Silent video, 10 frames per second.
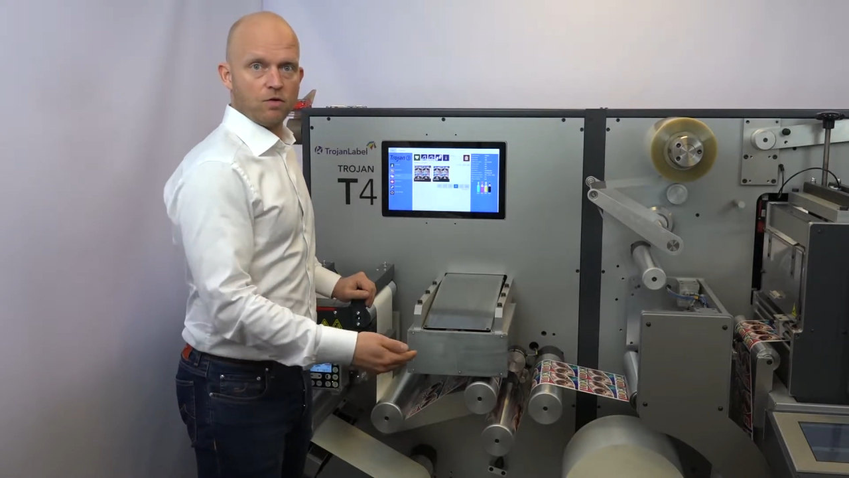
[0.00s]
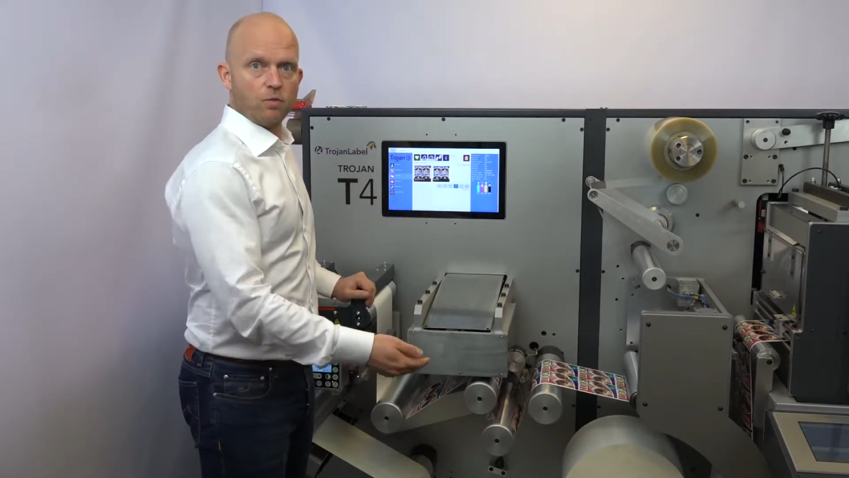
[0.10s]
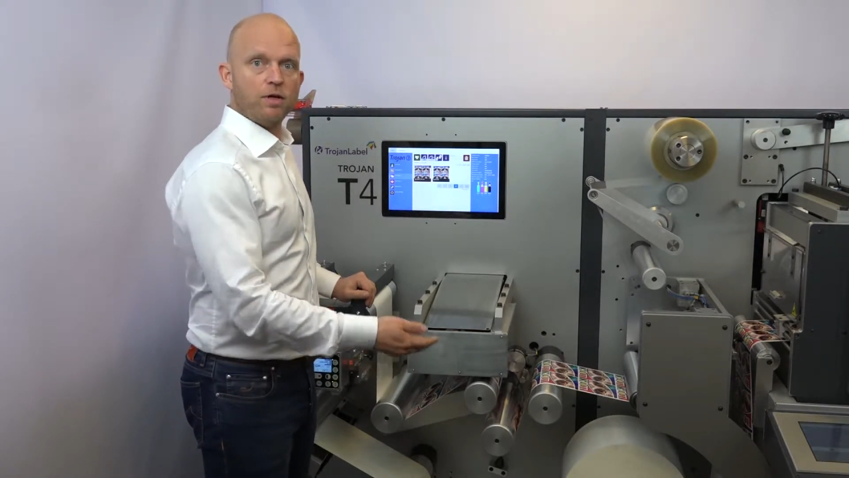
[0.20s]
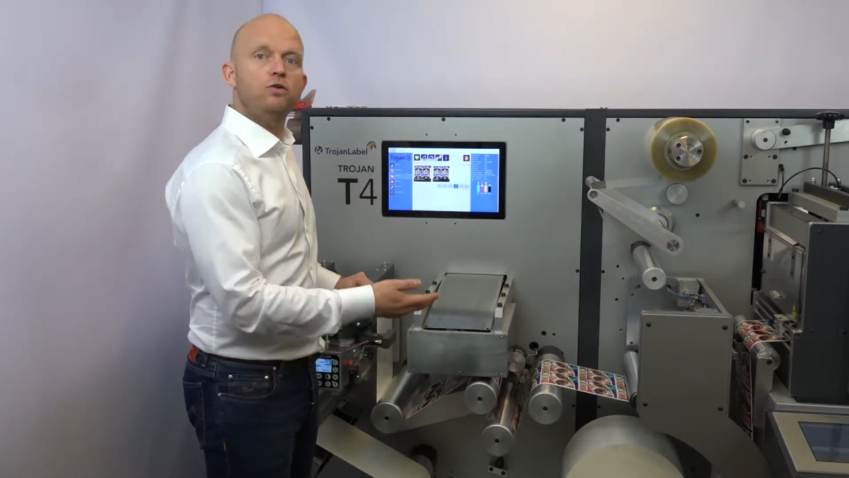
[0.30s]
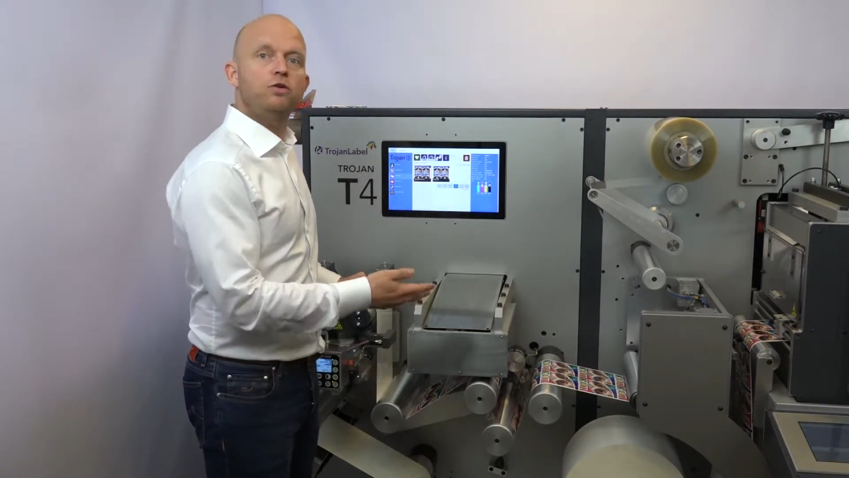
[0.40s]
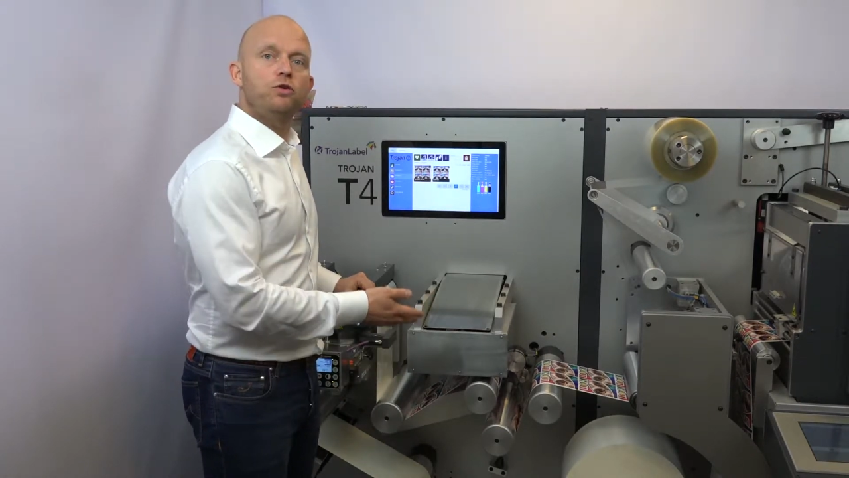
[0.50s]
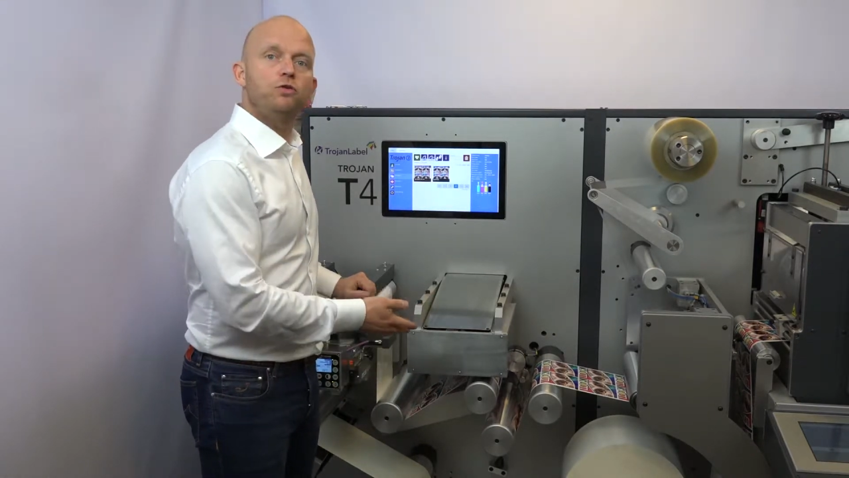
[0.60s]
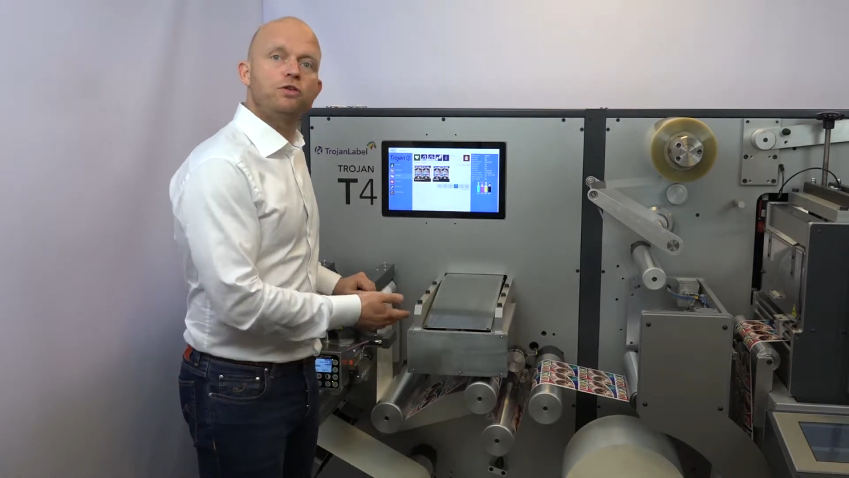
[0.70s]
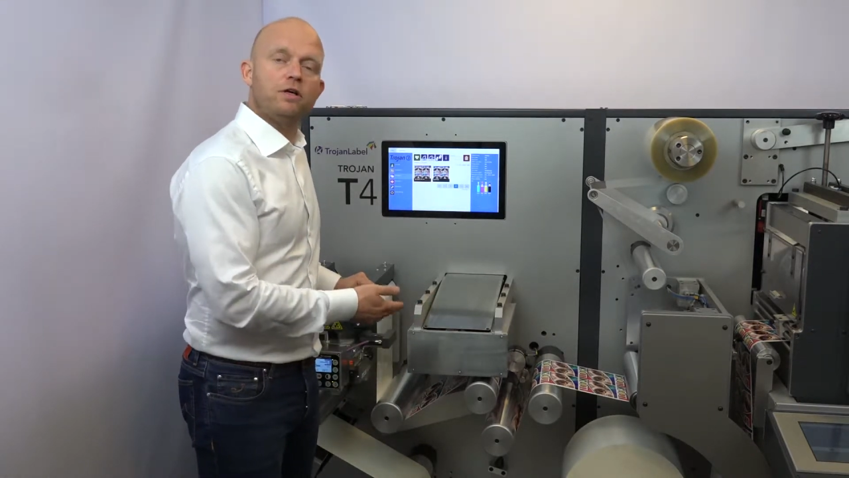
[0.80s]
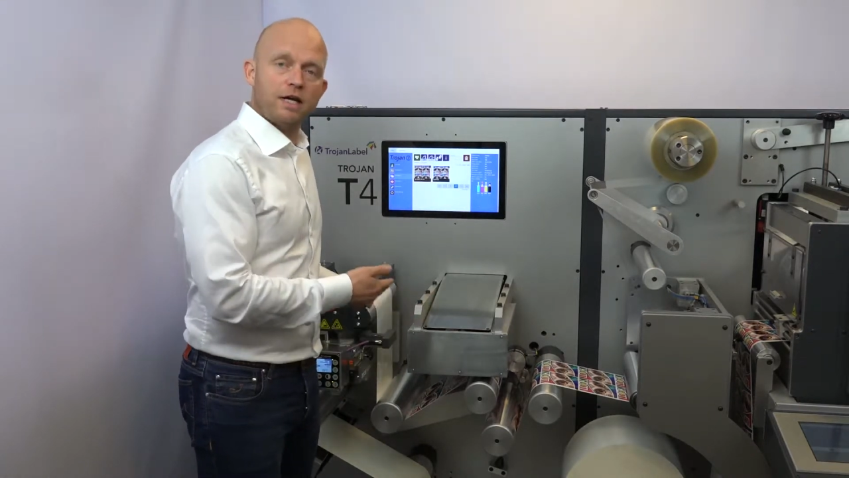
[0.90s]
When you're
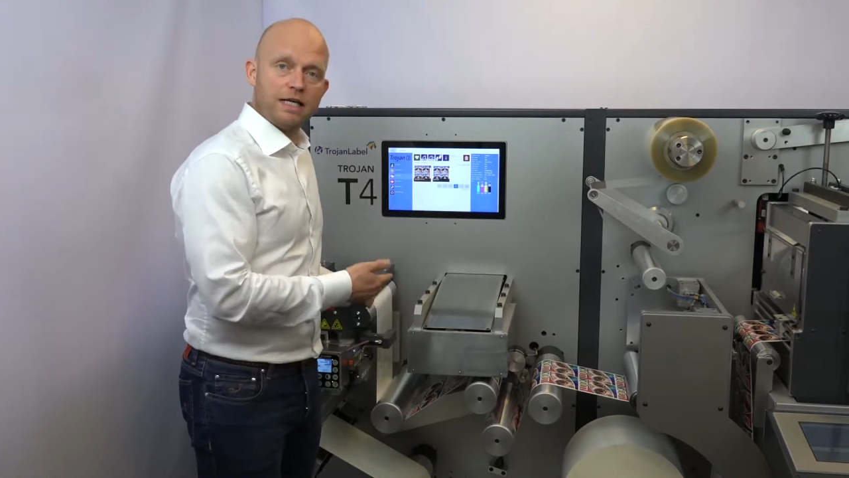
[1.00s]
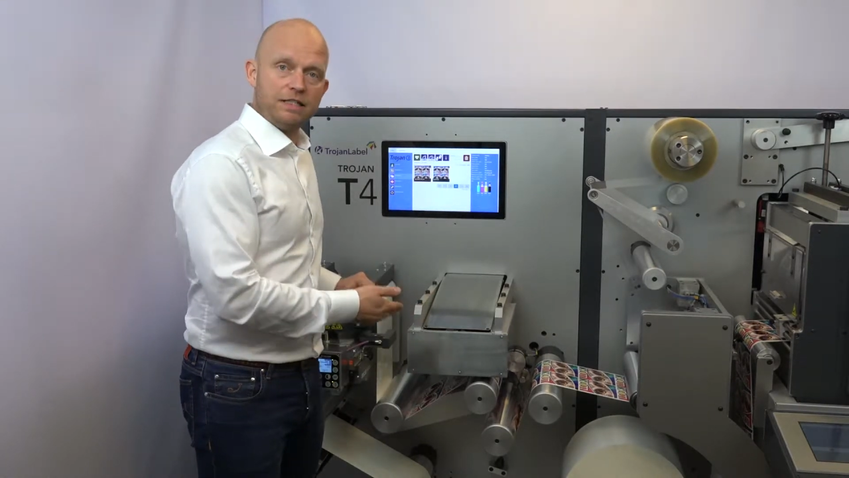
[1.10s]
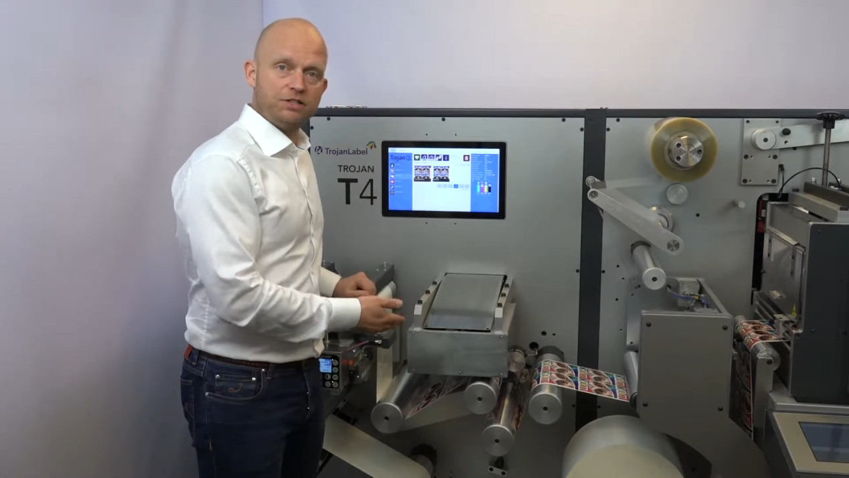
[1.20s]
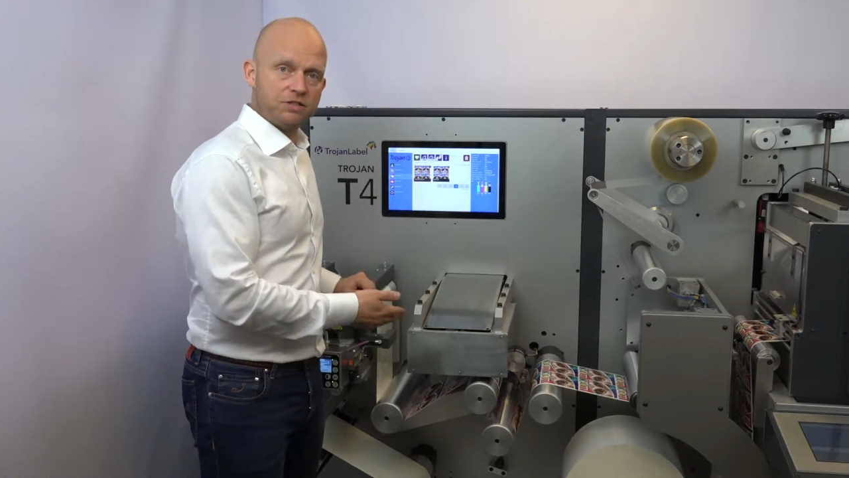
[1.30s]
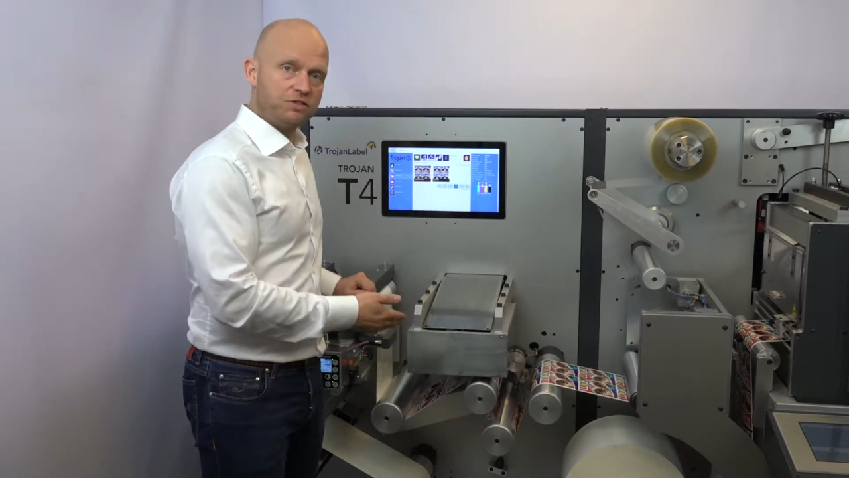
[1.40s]
using an inkjet